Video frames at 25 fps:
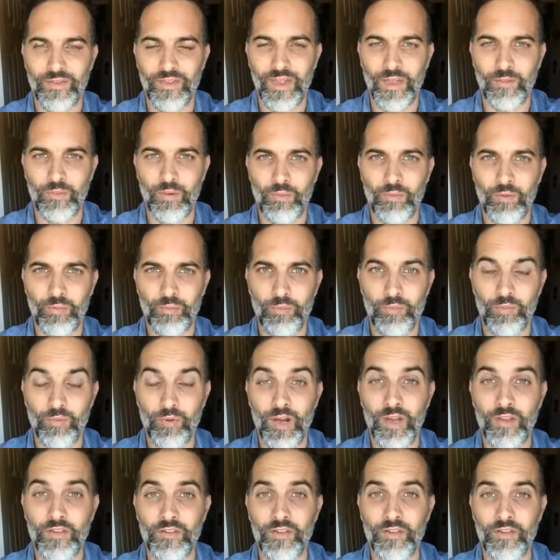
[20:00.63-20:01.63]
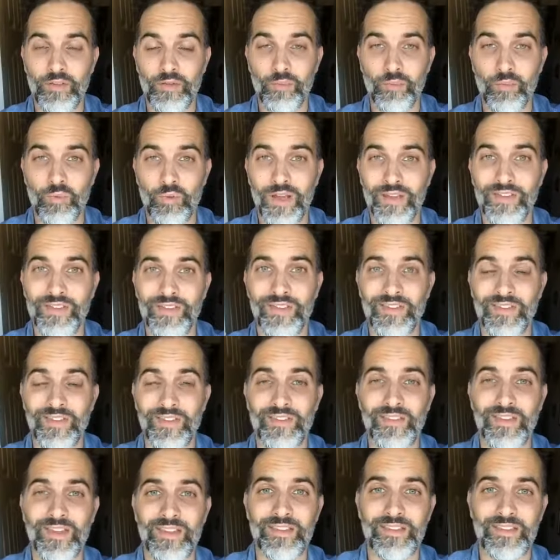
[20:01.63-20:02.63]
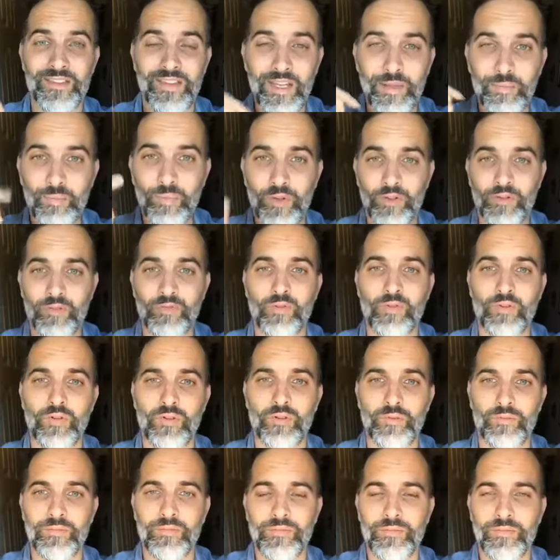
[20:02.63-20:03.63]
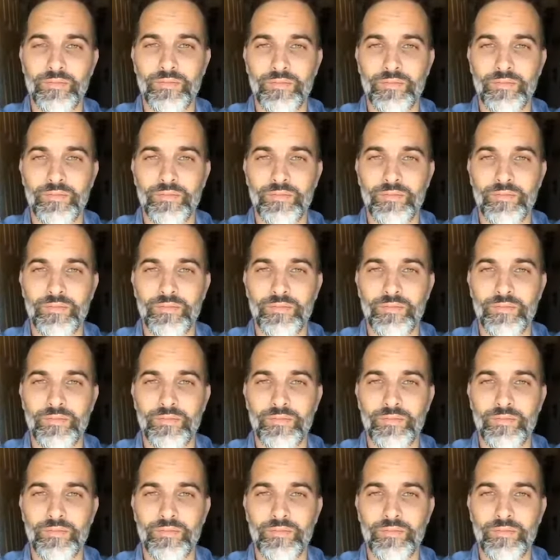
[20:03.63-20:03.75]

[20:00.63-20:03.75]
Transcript: and when we're present, presence is the deepest form